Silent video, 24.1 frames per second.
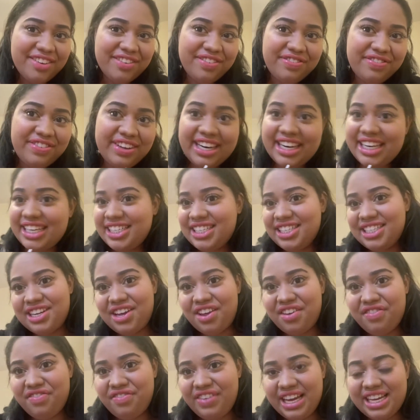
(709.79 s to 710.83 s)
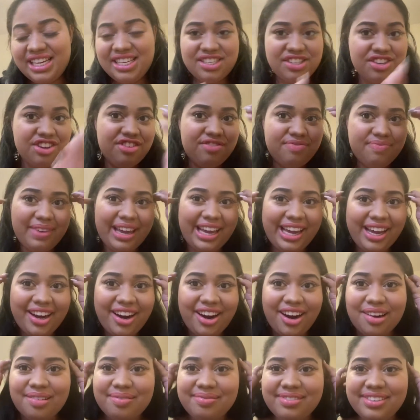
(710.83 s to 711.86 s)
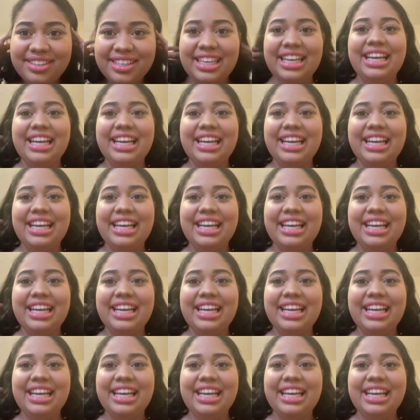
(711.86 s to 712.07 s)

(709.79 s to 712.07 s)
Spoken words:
finished face of makeup,